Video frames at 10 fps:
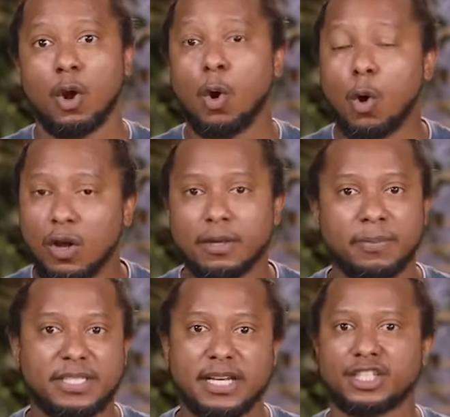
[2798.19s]
or the
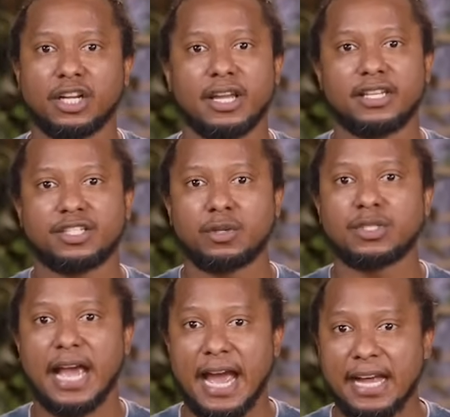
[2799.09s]
potential issues
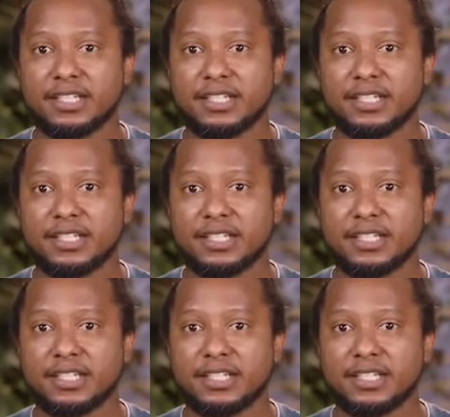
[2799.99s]
and